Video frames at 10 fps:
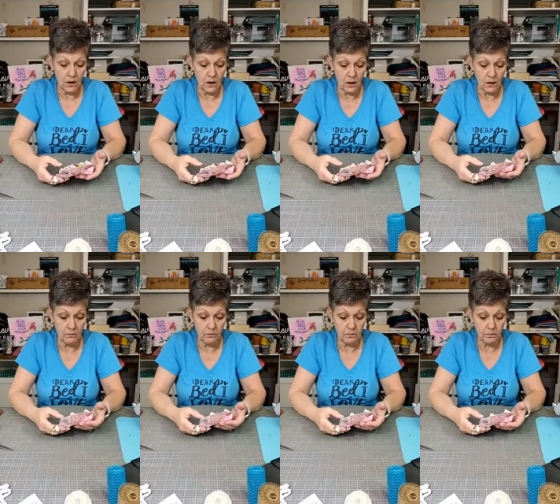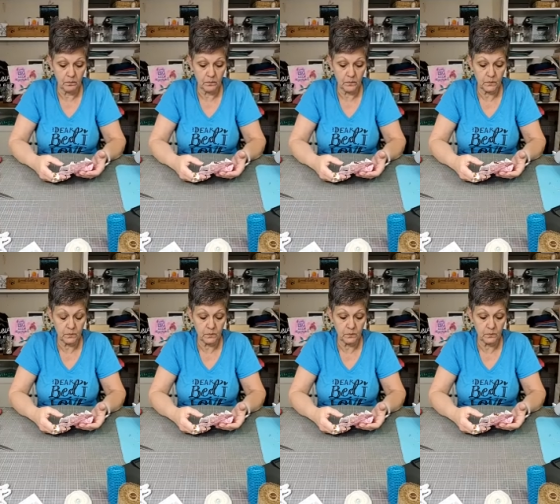
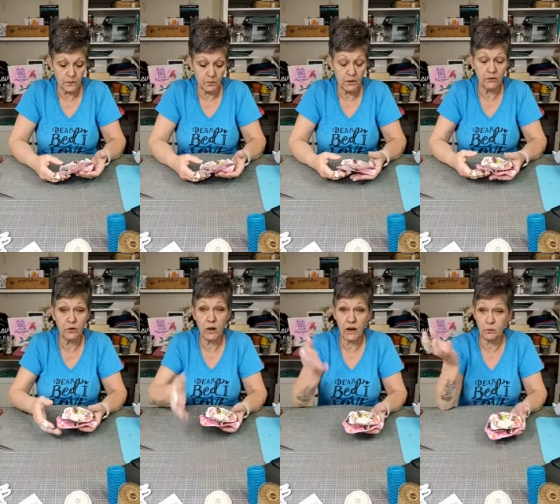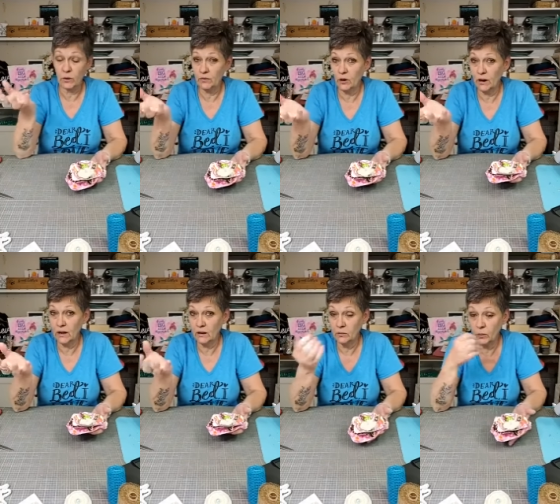But if you had one of our
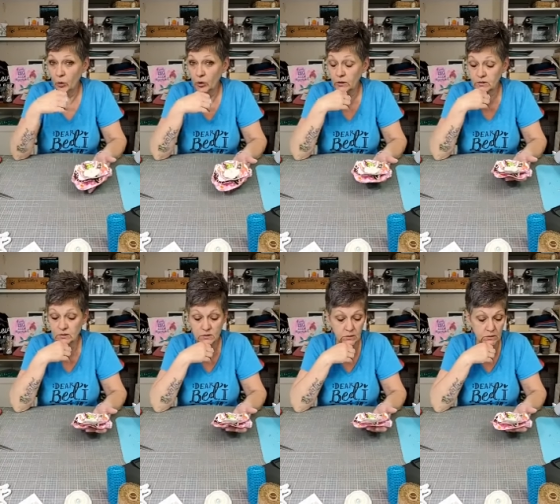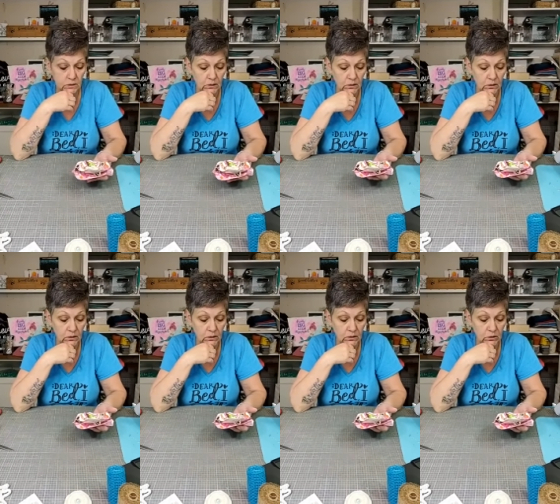Aiden boards,
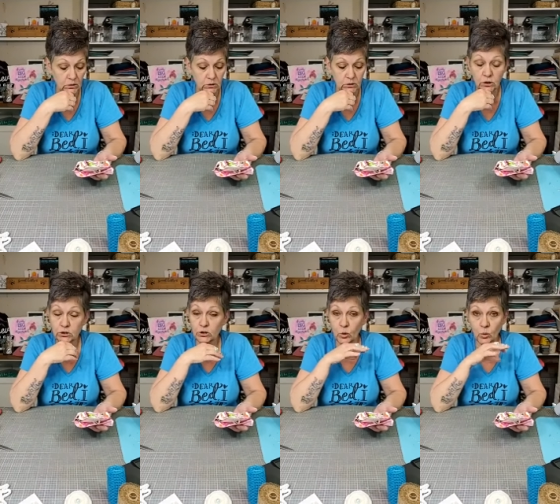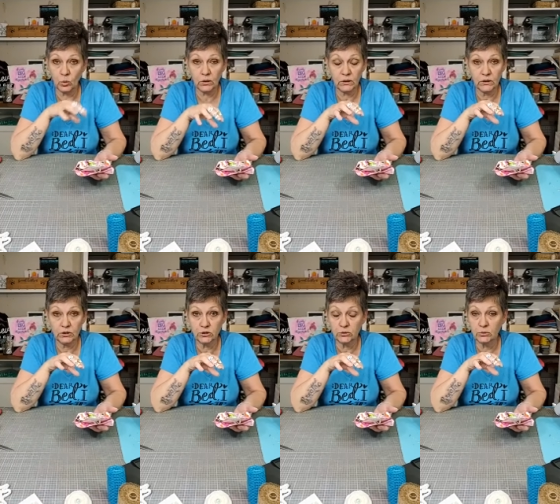you could totally
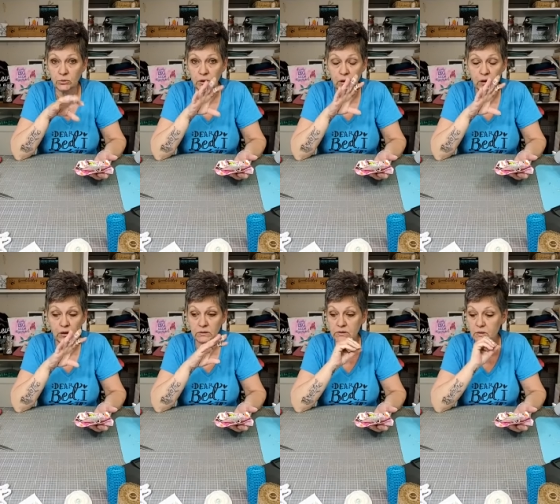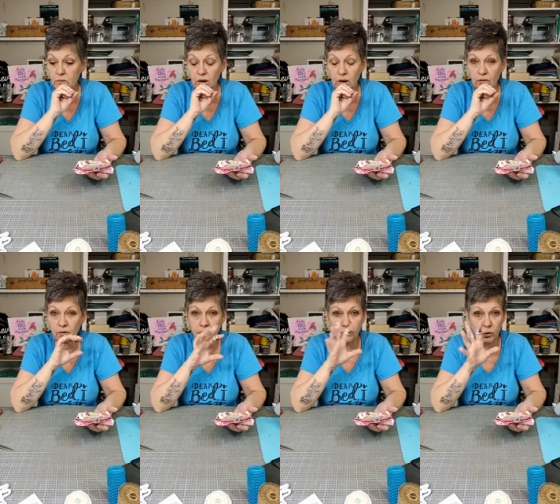do some kind of
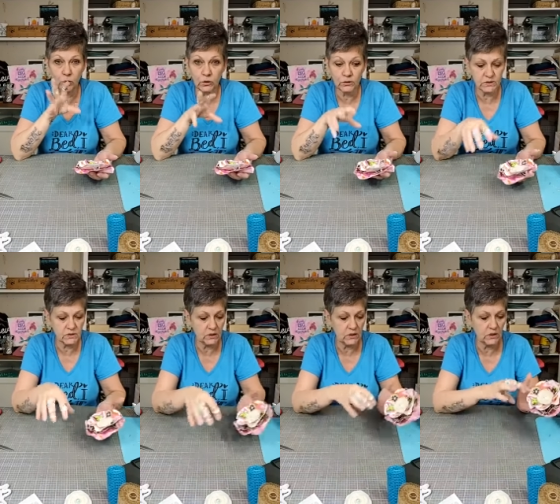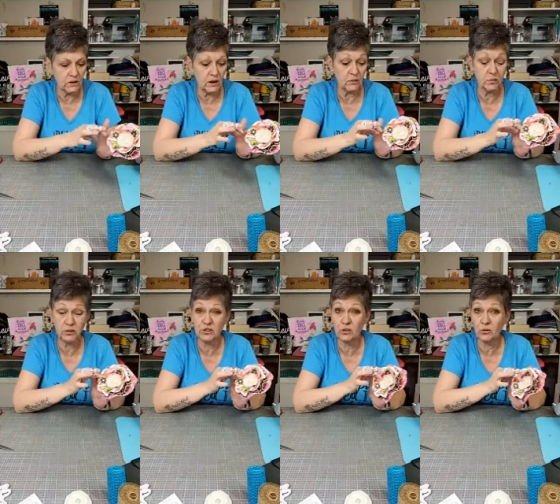a floral scene and
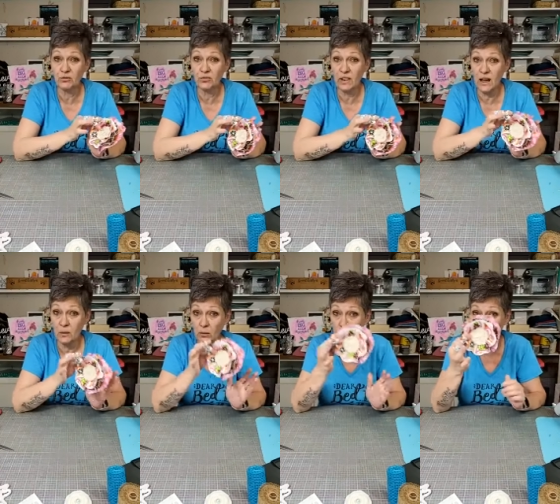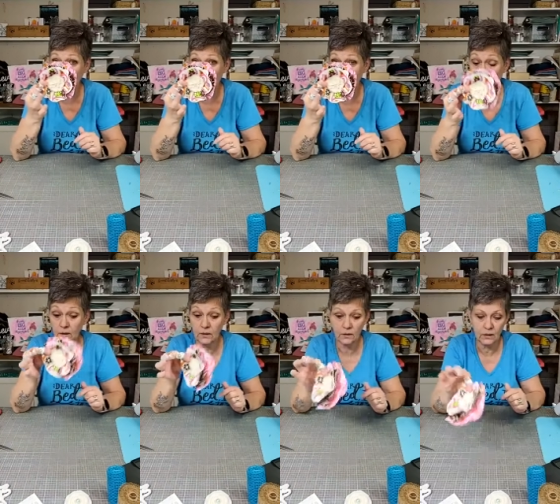put your own flowers
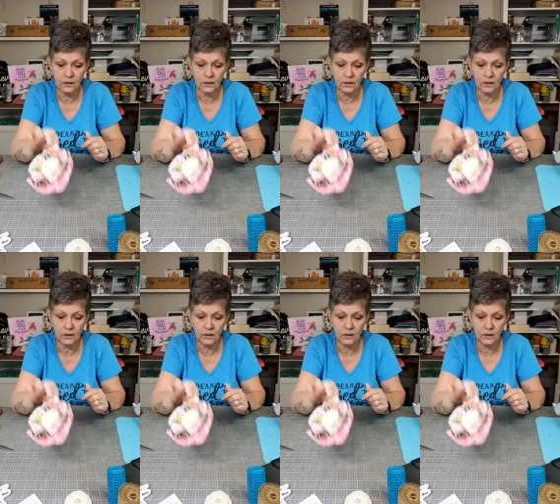on.